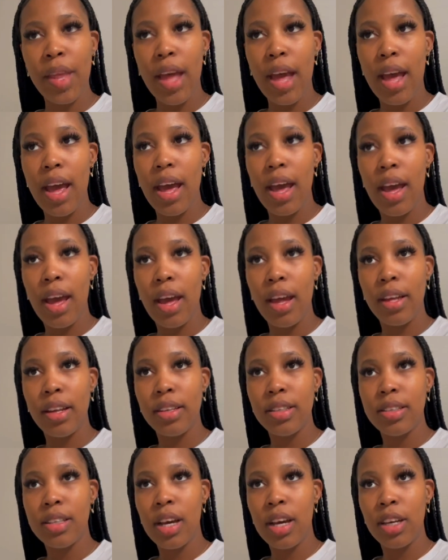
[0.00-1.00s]

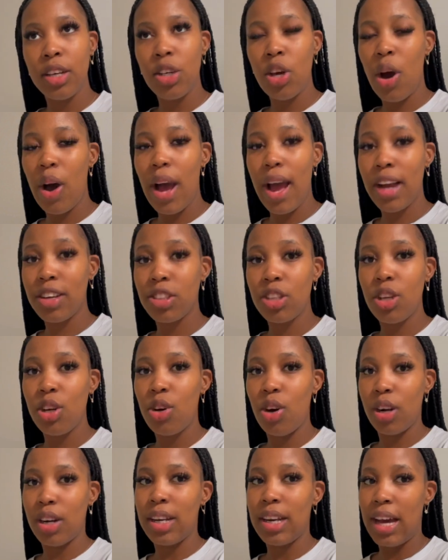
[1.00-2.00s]
And yeah, I actually
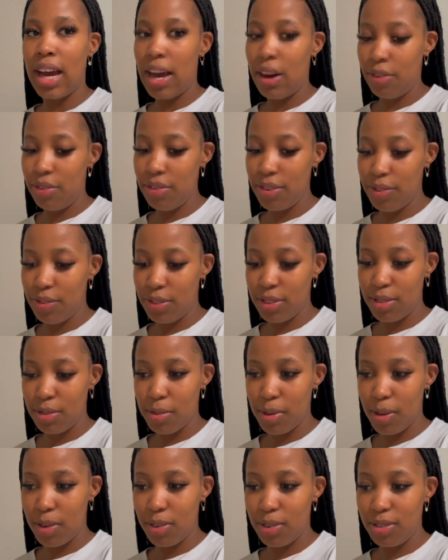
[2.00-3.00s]
got an outfit for
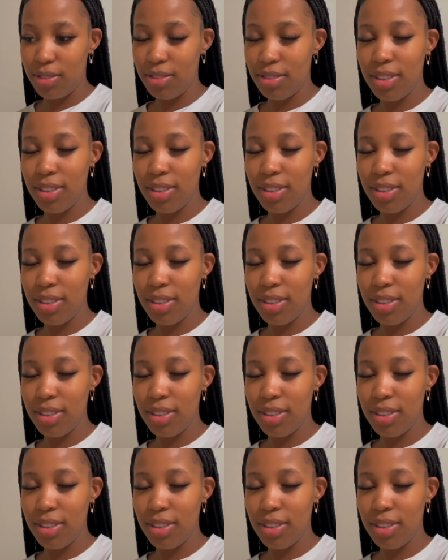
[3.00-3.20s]
tomorrow.